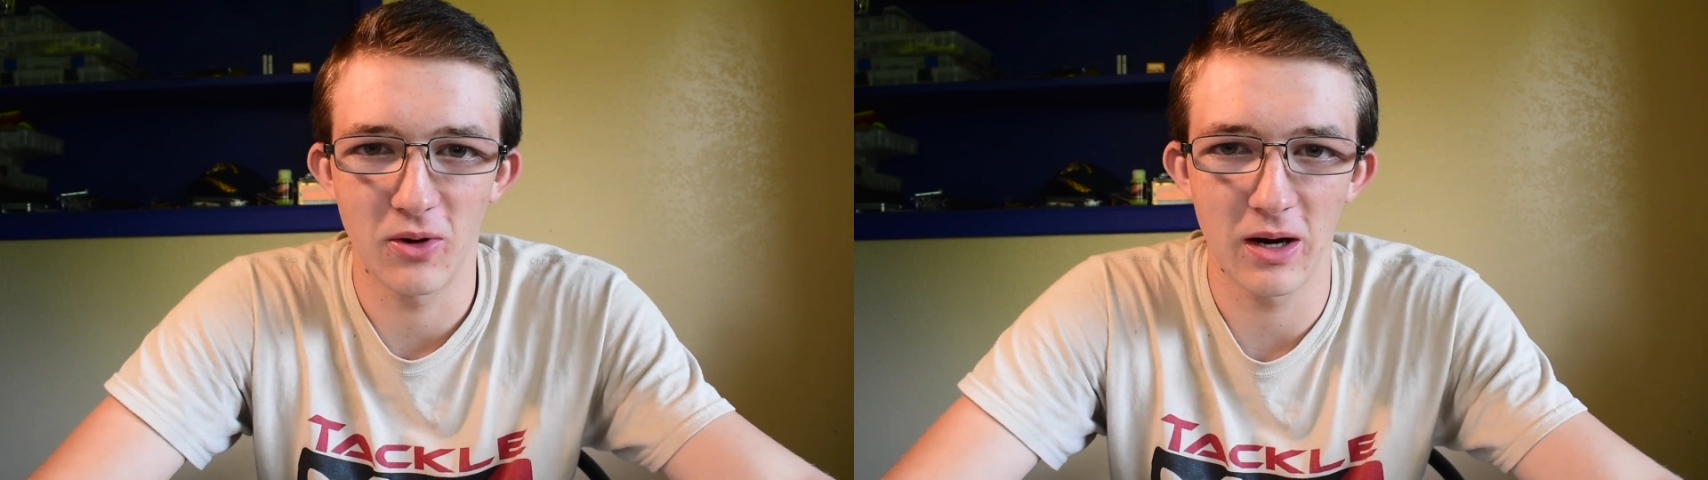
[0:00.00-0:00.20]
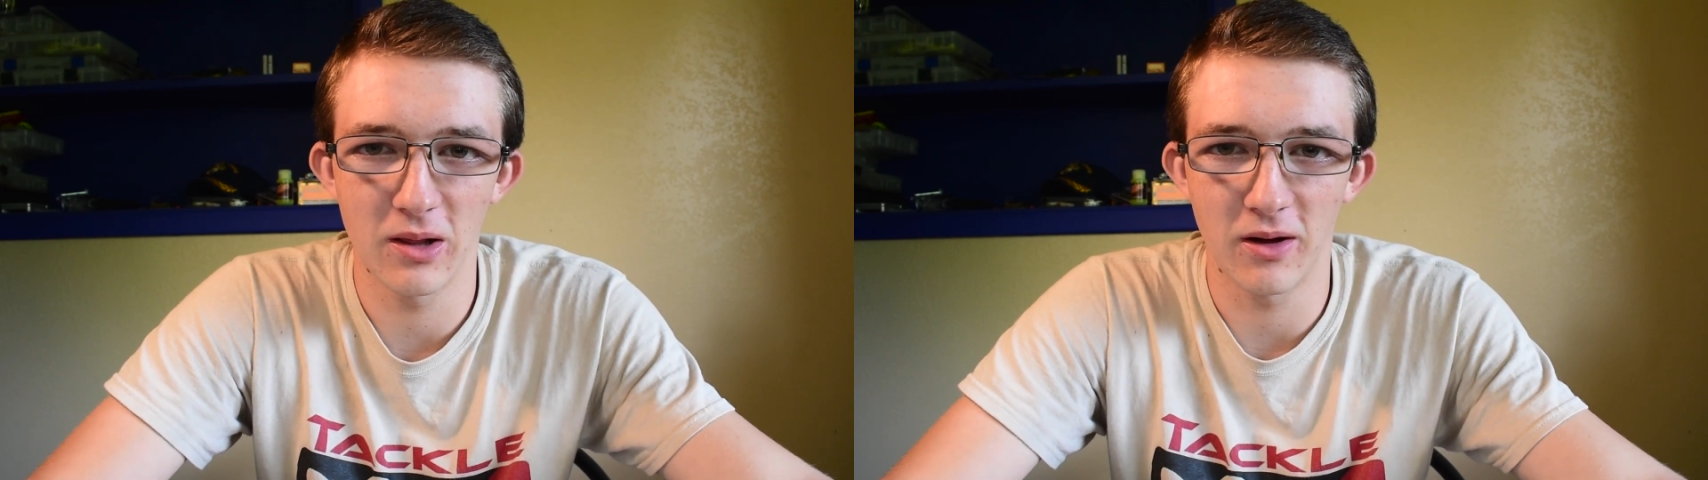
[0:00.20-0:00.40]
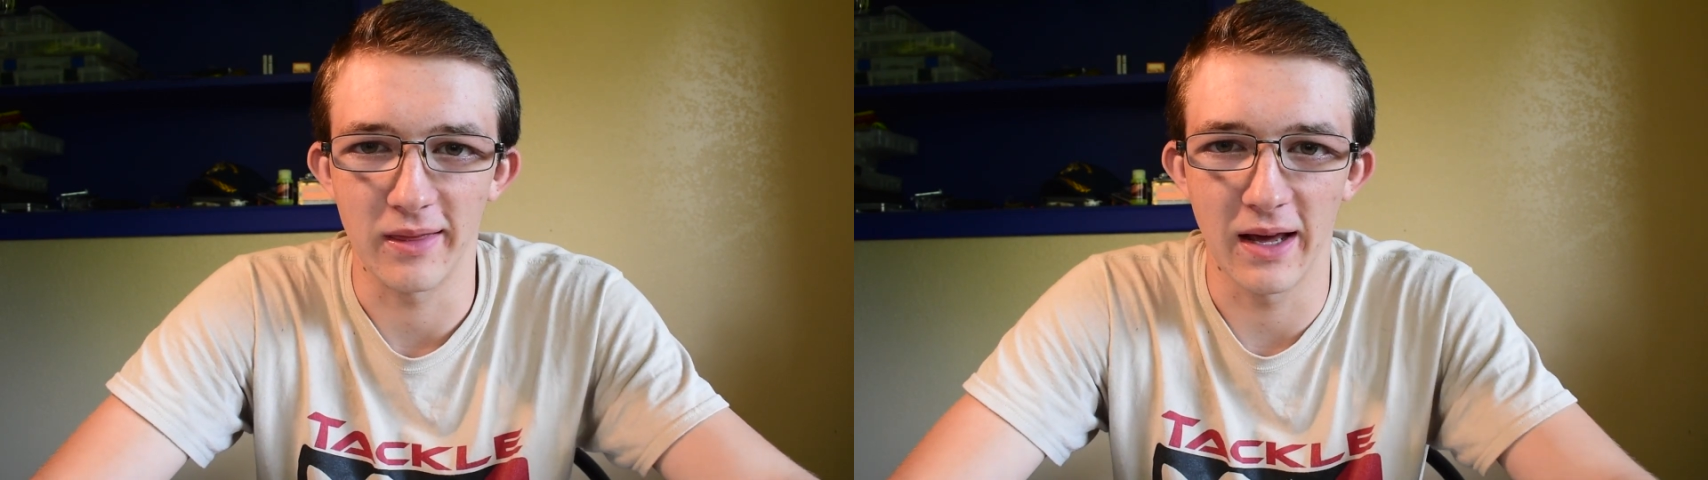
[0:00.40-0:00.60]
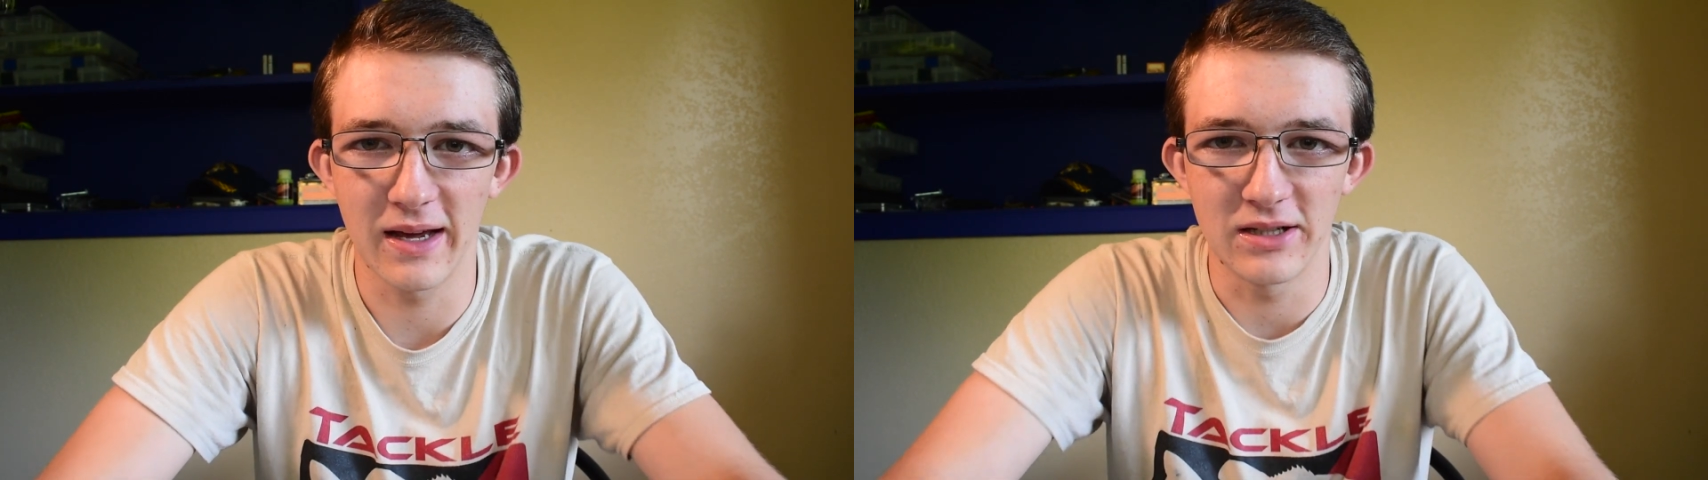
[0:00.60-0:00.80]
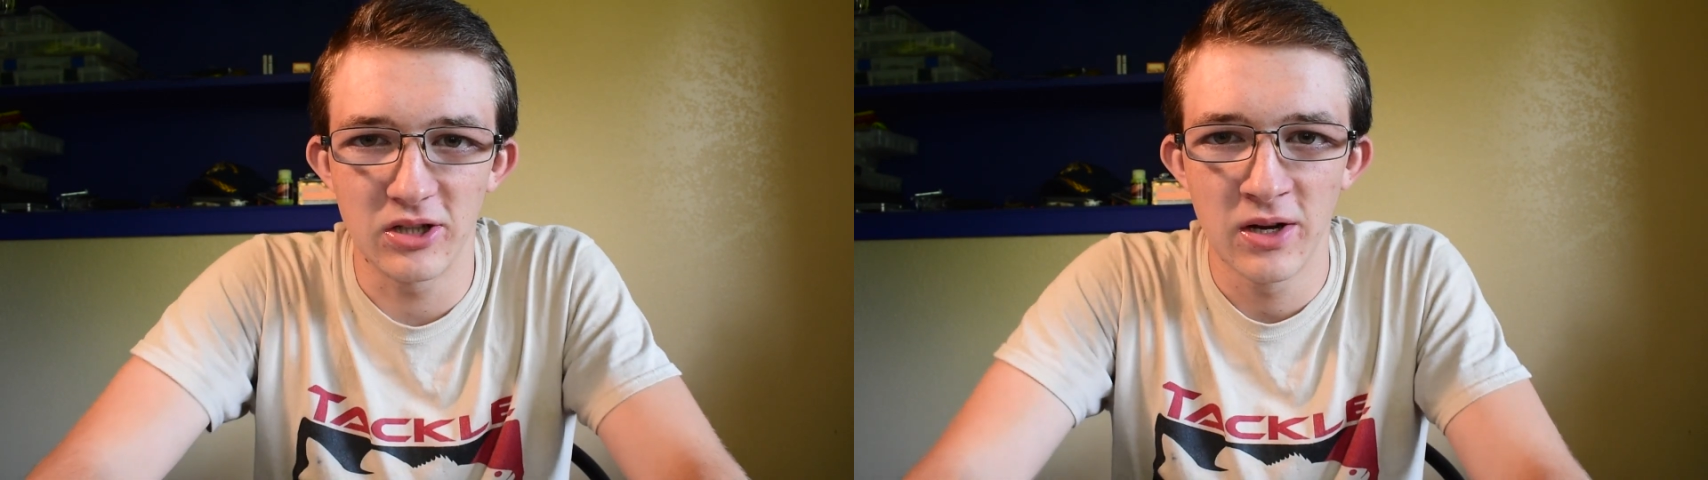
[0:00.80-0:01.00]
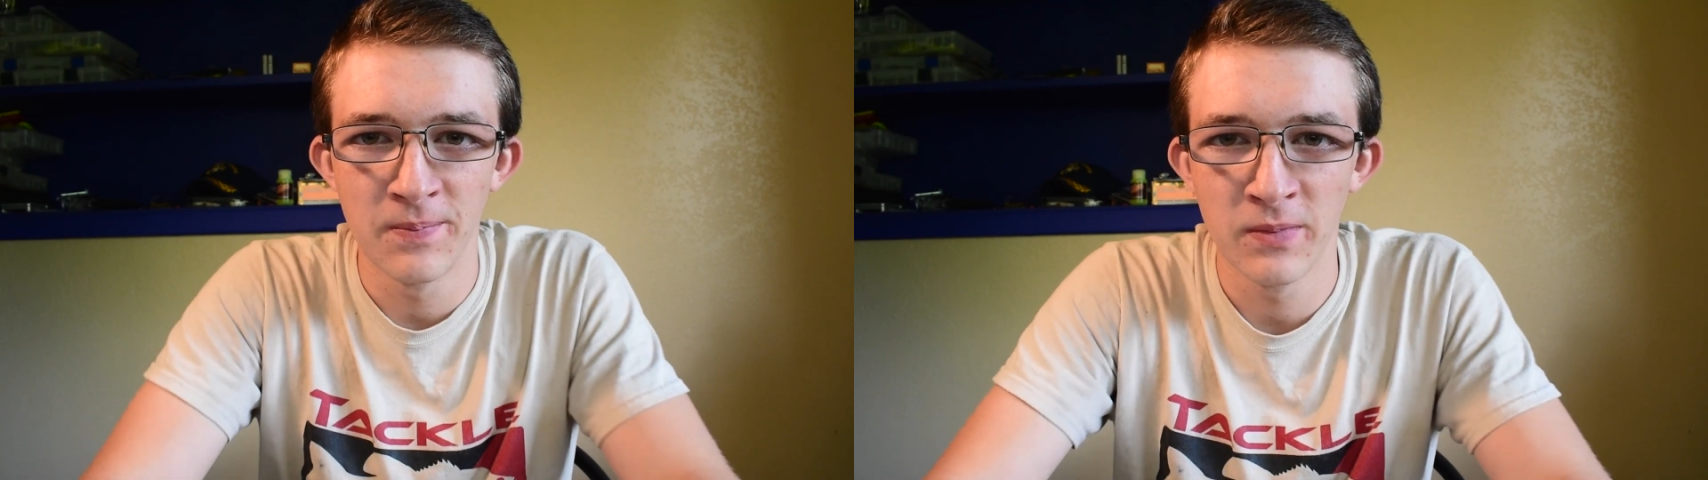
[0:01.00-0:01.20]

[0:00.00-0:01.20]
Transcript: right along the edge.